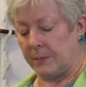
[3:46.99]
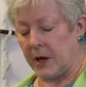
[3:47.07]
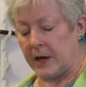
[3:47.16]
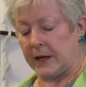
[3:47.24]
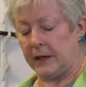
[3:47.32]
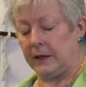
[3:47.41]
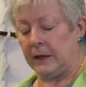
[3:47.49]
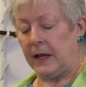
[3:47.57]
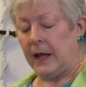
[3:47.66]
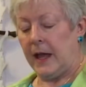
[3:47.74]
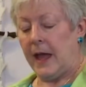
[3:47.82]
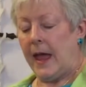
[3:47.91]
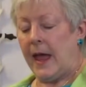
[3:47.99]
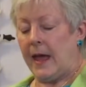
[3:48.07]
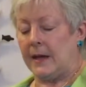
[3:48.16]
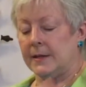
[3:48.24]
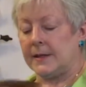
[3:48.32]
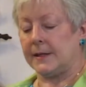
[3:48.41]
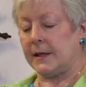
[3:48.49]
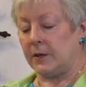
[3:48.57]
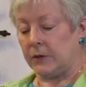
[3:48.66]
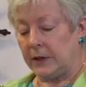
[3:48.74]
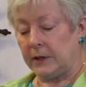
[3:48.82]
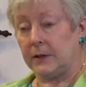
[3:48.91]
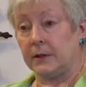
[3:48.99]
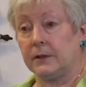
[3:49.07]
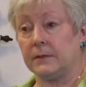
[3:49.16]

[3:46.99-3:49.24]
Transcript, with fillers: pocket and center it